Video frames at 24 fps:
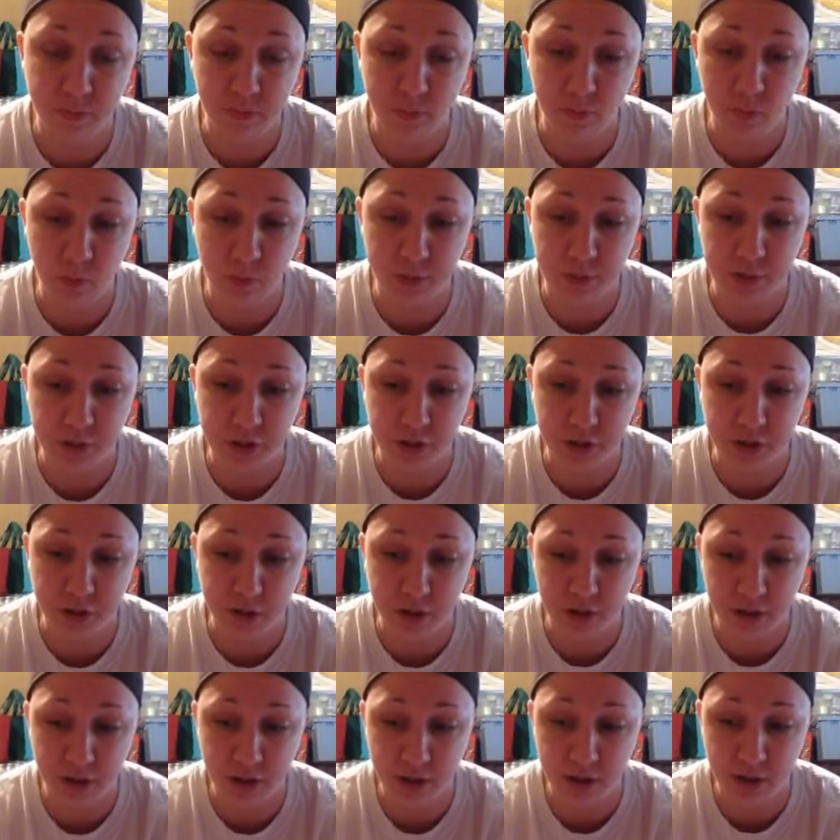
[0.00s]
which
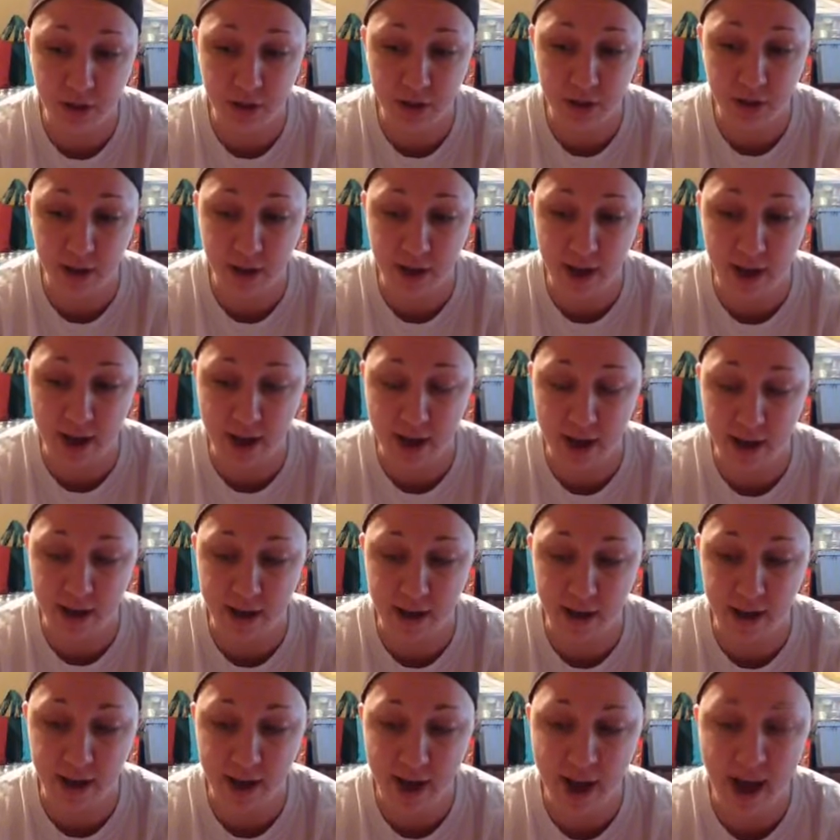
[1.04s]

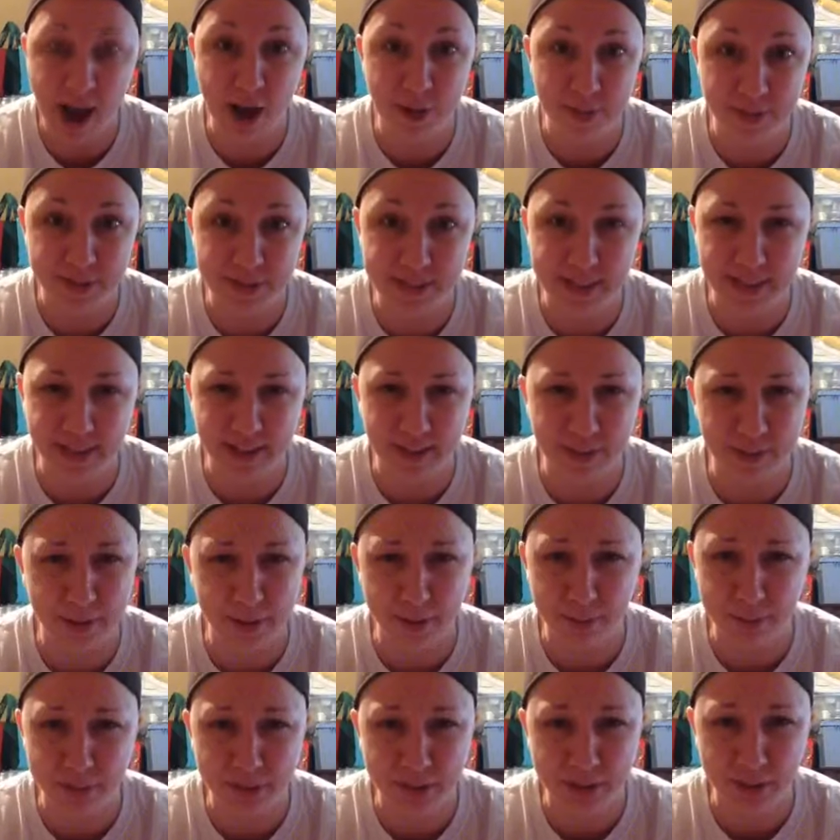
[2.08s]
I was thinking, I'm
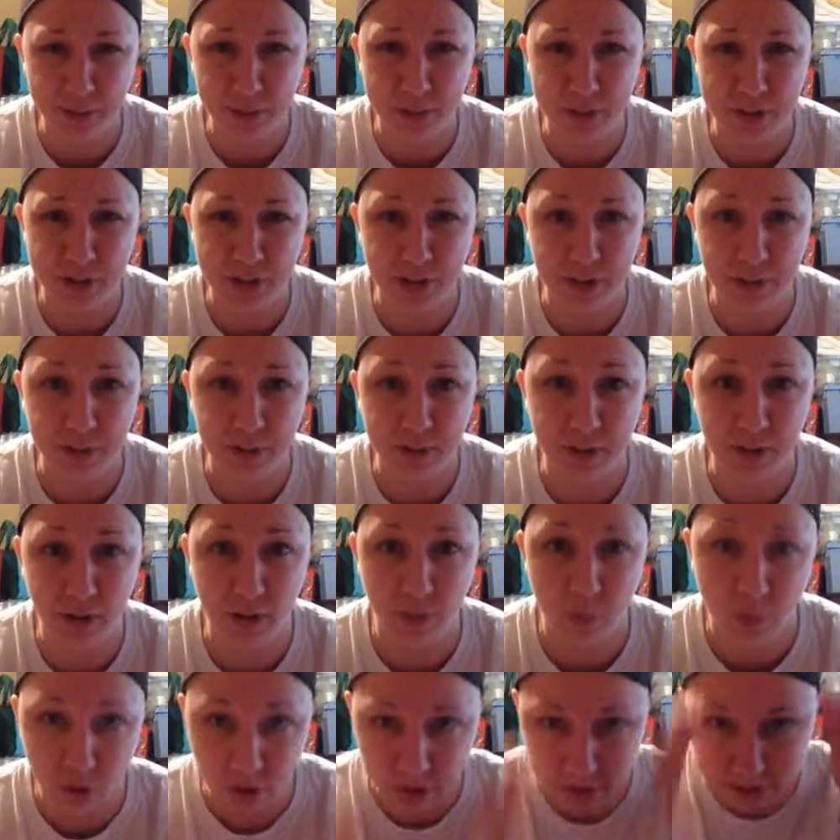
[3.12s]
like, really, Lord, should I really go?
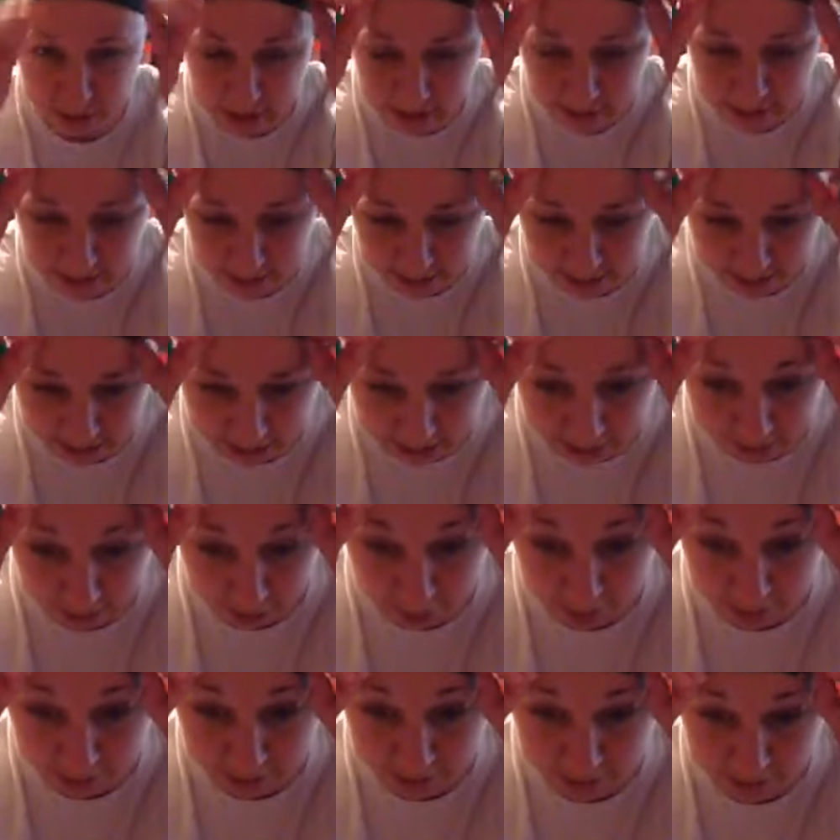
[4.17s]
Well, not that I
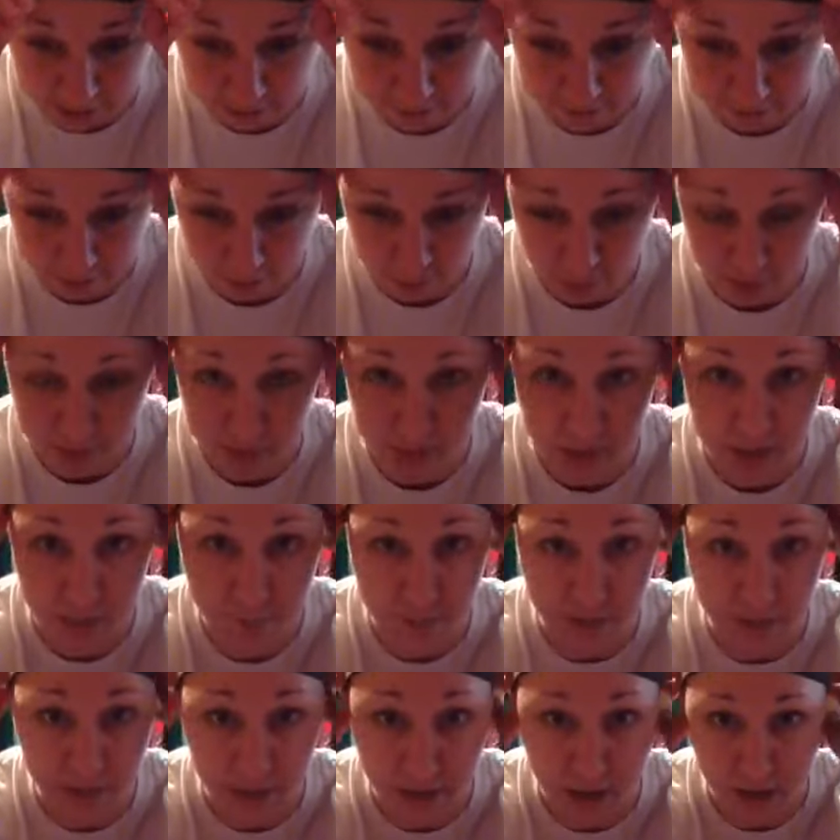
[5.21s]
know he definitely wants us
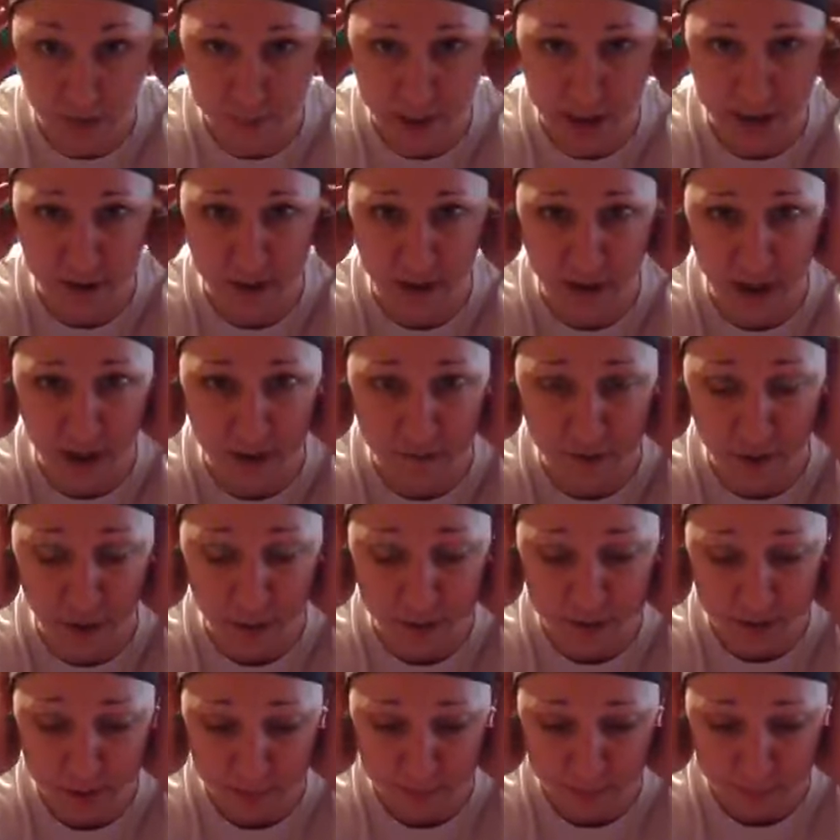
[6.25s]
speaking out about it. I've
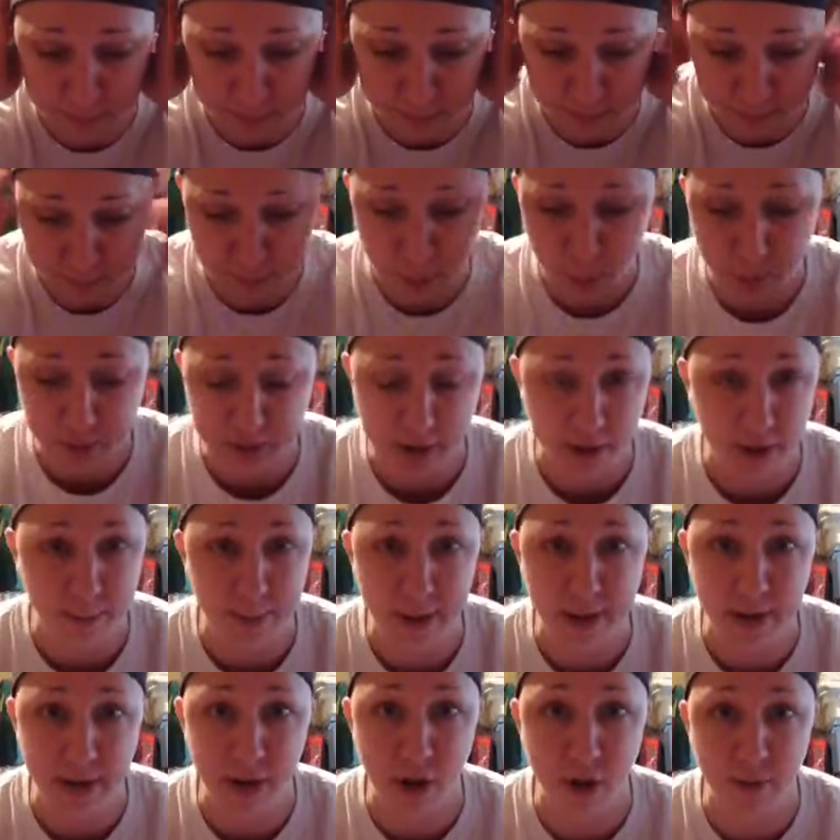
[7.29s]
always spoken out
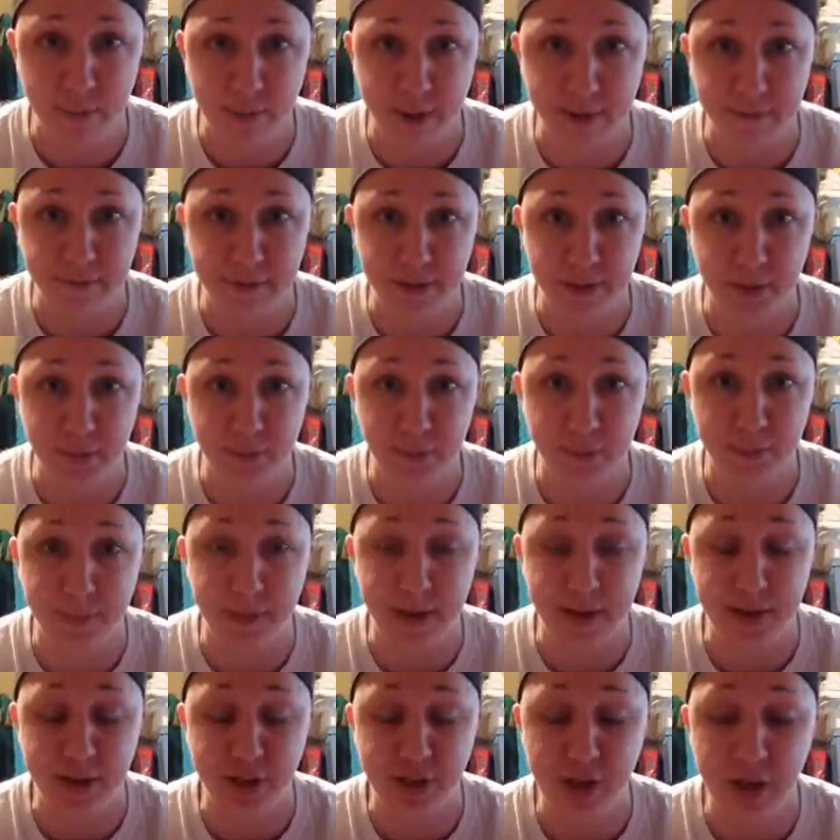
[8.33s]
about it on my Facebook
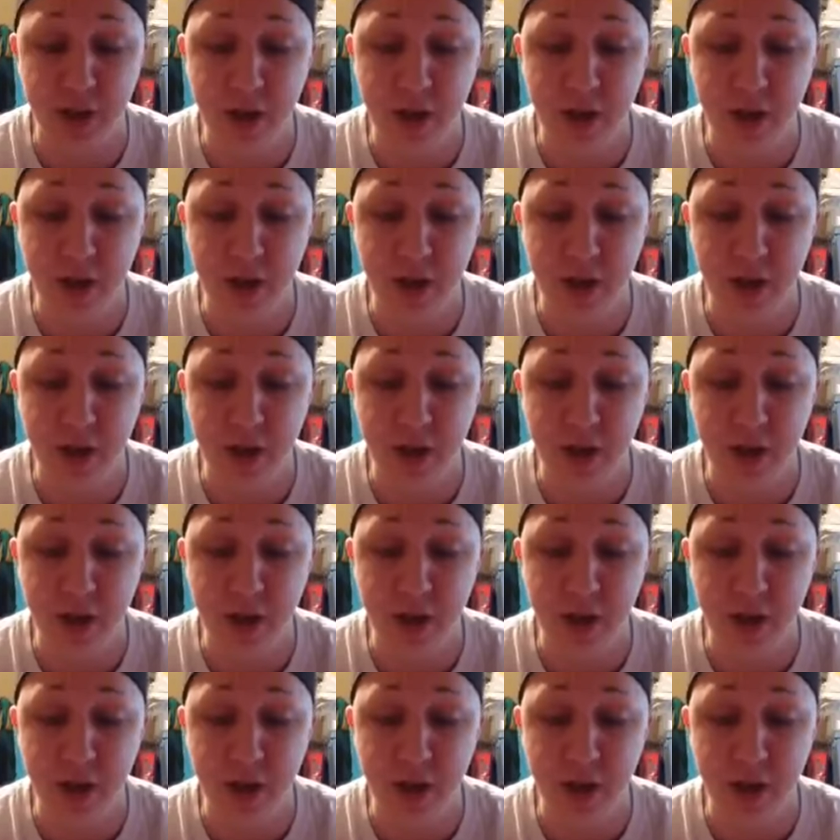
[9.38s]
page.